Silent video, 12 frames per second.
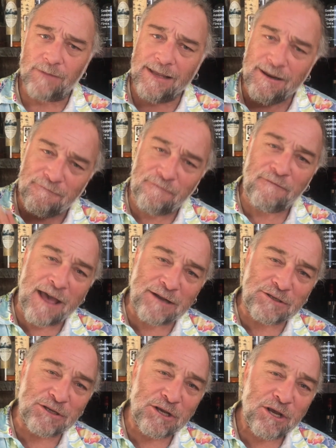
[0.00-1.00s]
In
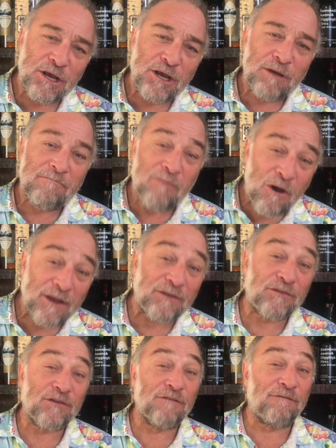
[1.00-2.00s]
fact,
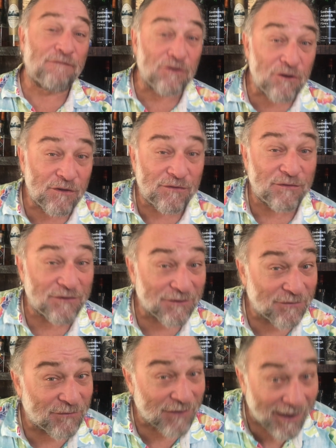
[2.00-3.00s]
Mike's first
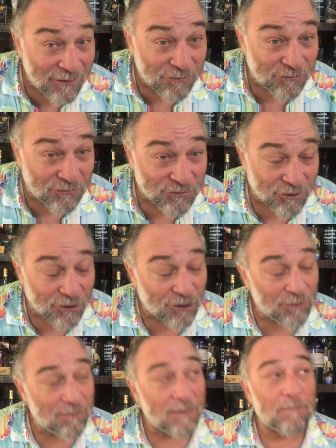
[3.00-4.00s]
sales
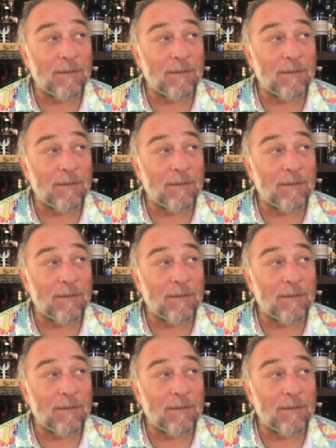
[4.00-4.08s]
job